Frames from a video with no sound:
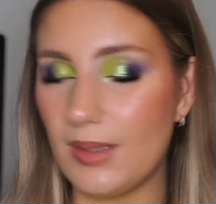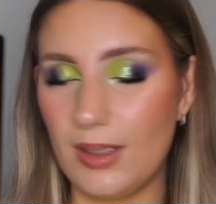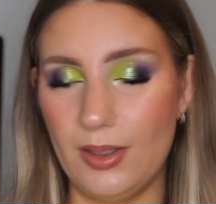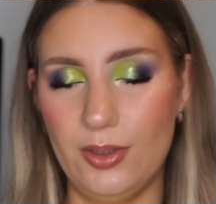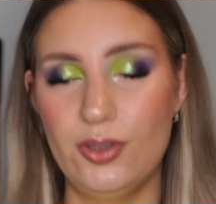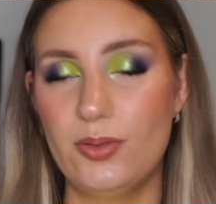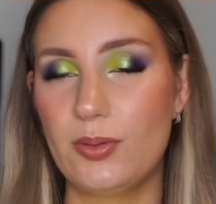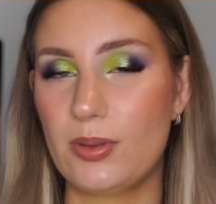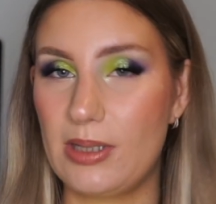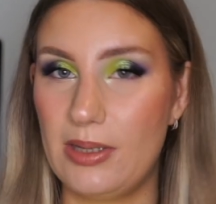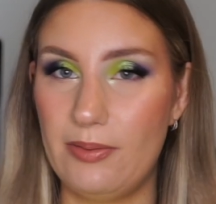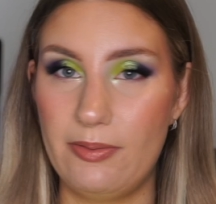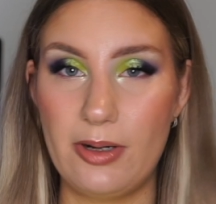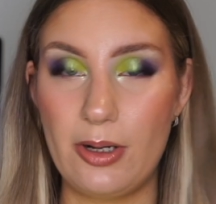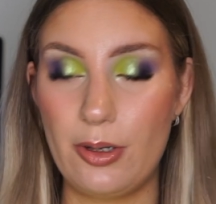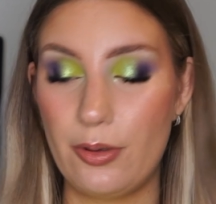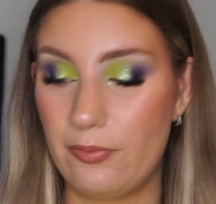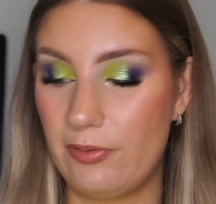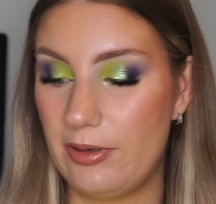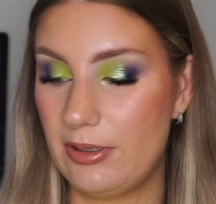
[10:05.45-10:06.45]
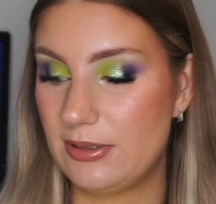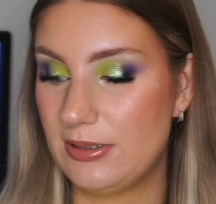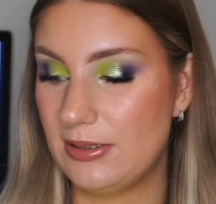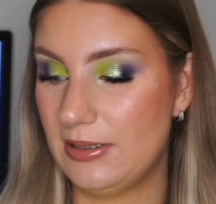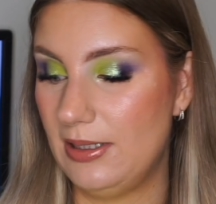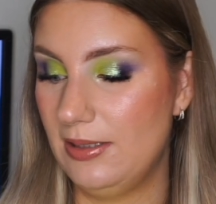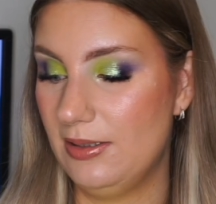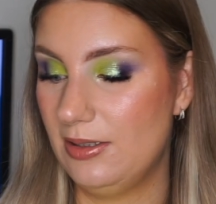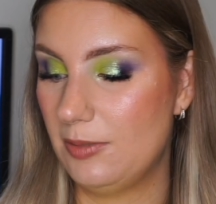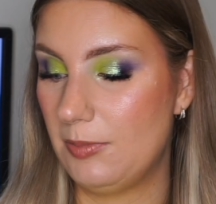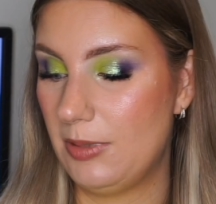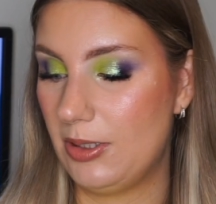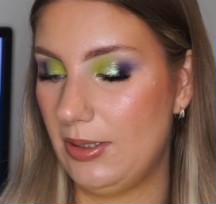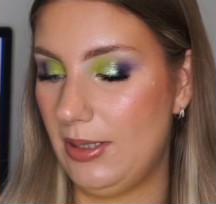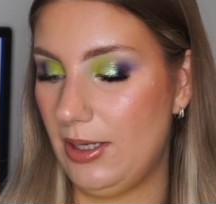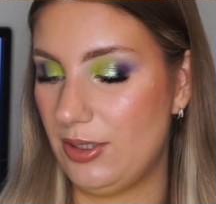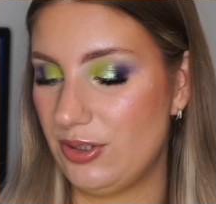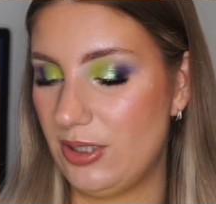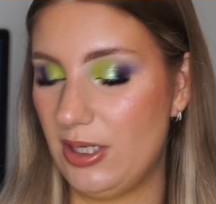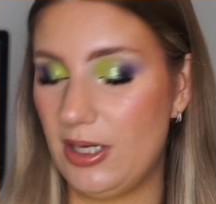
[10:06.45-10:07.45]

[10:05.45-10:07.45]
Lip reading: Just give a lot of versatility to my collection,